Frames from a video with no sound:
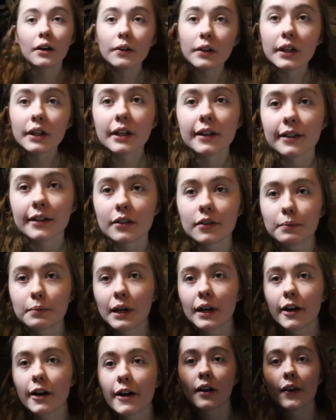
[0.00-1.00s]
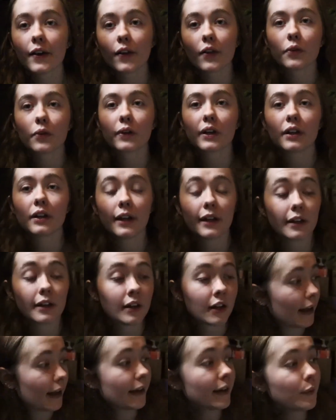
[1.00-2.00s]
really need to buy another ring light.
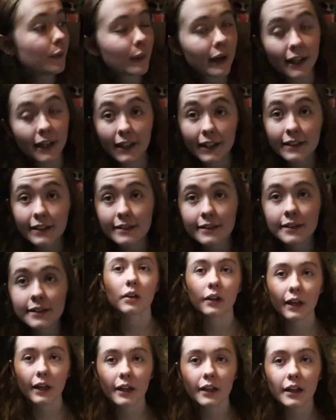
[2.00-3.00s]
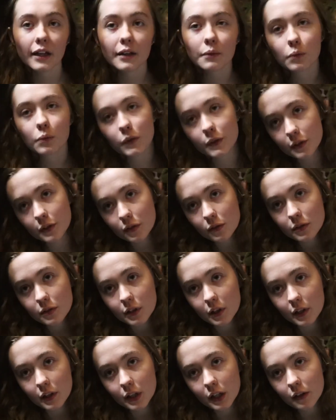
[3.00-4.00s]
Anyways, again, I'm so
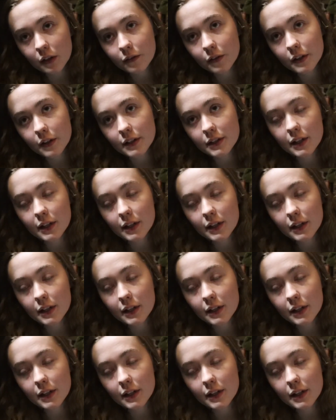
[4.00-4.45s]
sorry for this